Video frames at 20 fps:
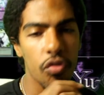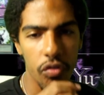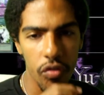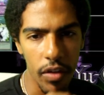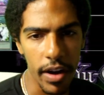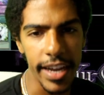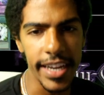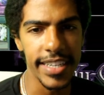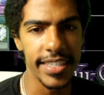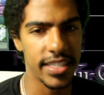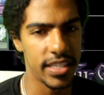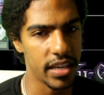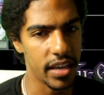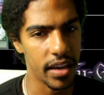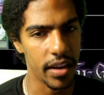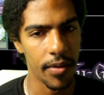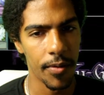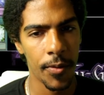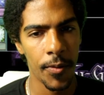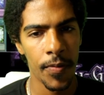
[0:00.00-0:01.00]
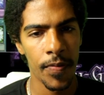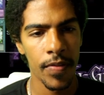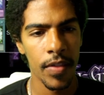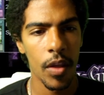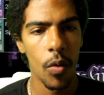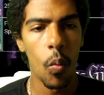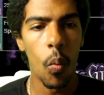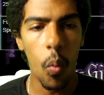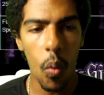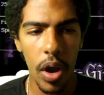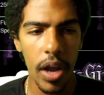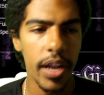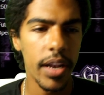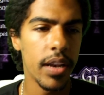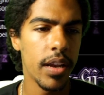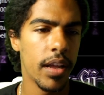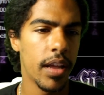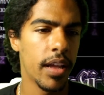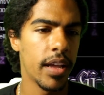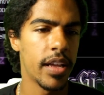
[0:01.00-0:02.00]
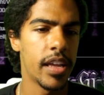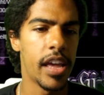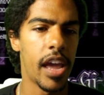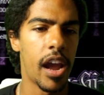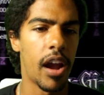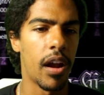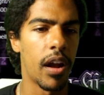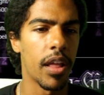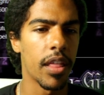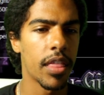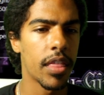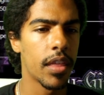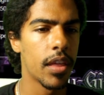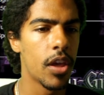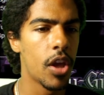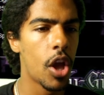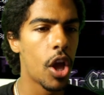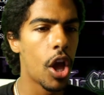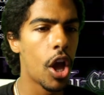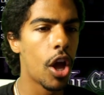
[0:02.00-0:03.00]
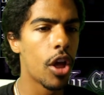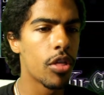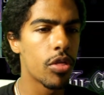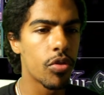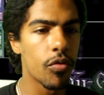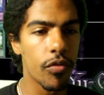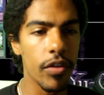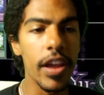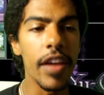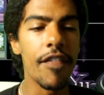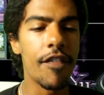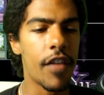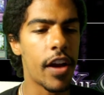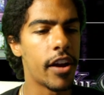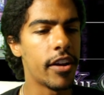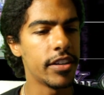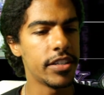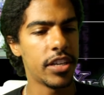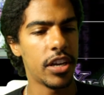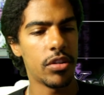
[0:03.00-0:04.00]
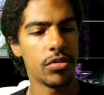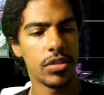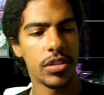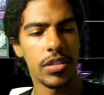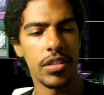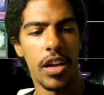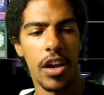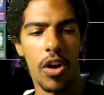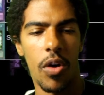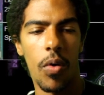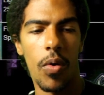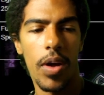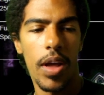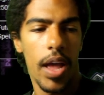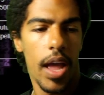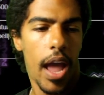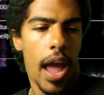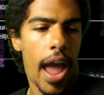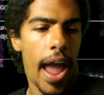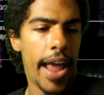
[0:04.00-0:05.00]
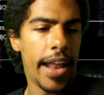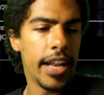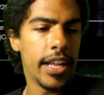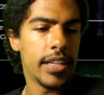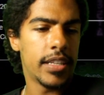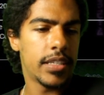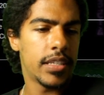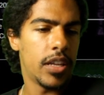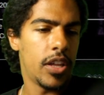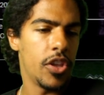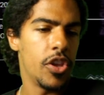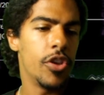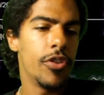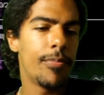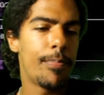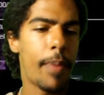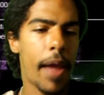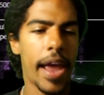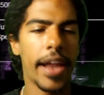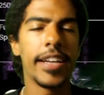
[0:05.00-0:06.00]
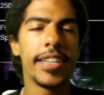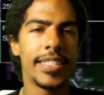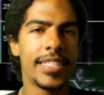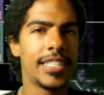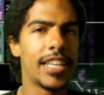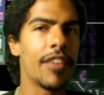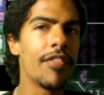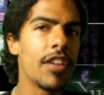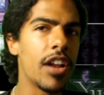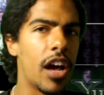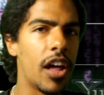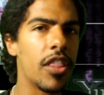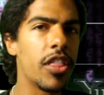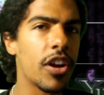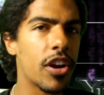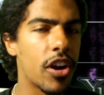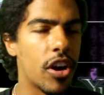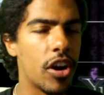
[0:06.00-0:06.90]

Crazy. 1 Gareth, 3 Fairy Tale Snow, and you banish 7 other